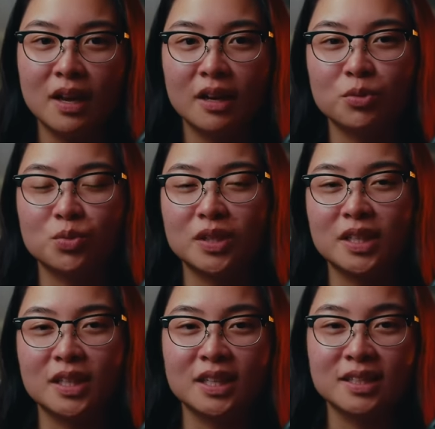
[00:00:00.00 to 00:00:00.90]
I was
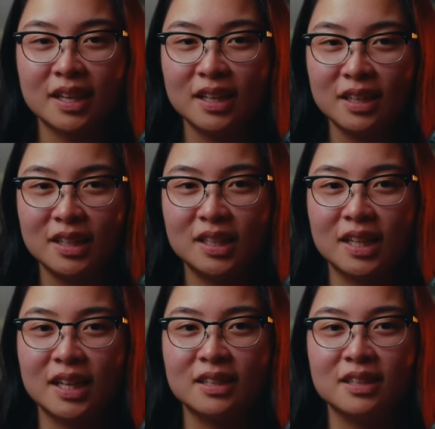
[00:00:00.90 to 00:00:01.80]
really excited to
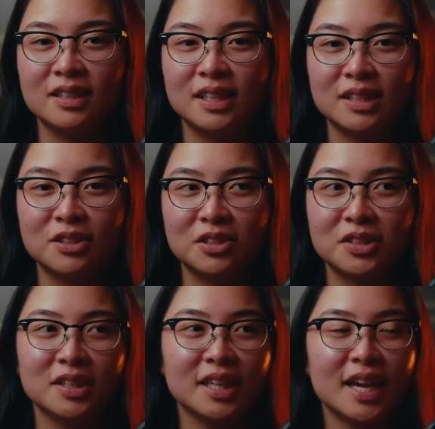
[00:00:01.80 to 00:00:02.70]
get to ditch
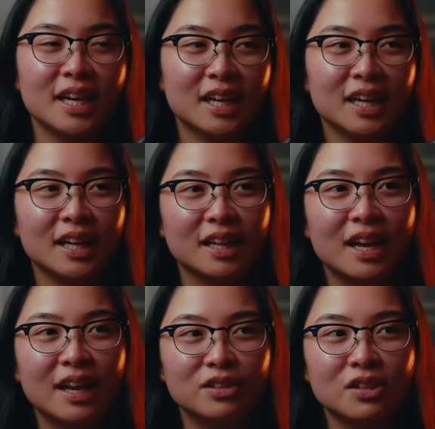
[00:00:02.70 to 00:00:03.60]
the editing
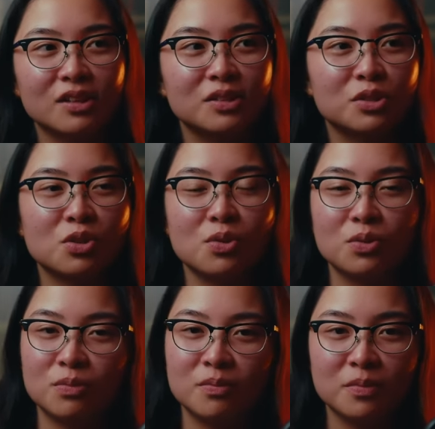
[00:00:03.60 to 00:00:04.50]
and just shoot
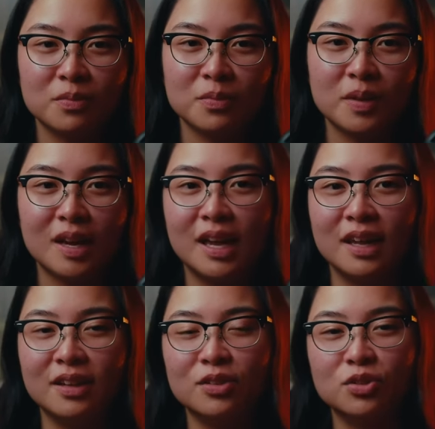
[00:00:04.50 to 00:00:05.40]

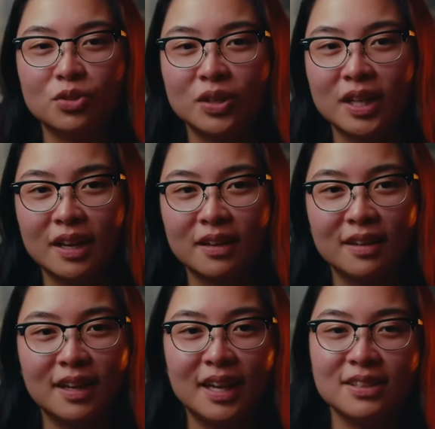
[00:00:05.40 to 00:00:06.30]
and enjoy that
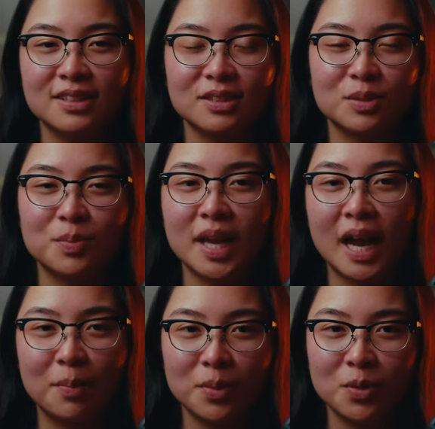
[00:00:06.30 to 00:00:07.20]
and just be
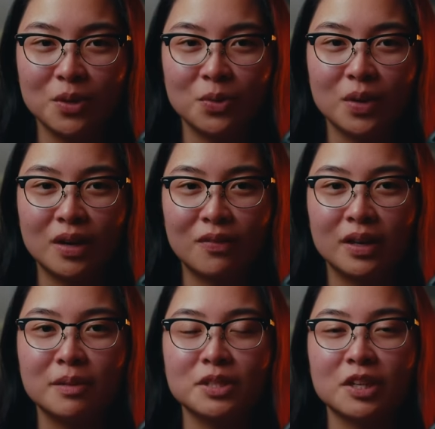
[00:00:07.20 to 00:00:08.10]
happy with whatever
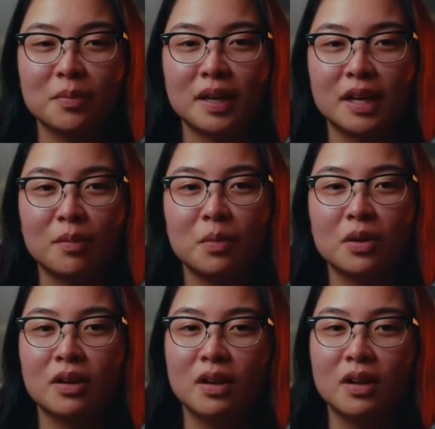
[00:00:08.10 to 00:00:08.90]
comes out of my camera.